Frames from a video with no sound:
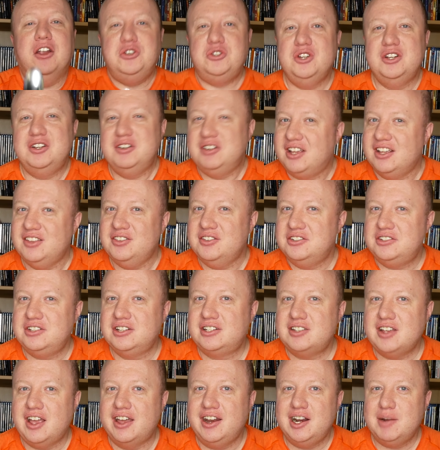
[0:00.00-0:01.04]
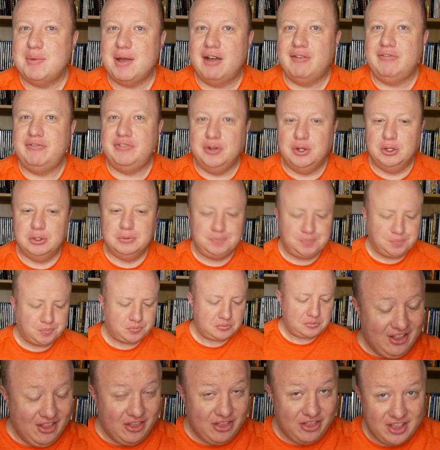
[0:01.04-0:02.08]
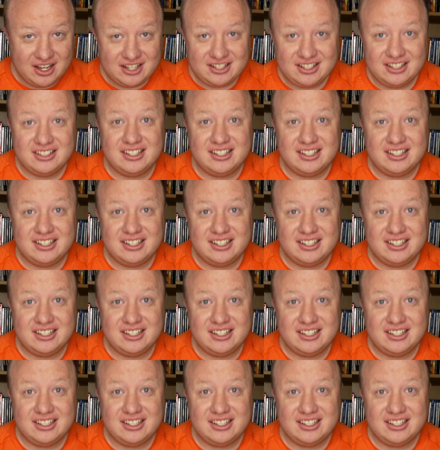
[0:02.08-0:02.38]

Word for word: shouldn't get this excited about food. This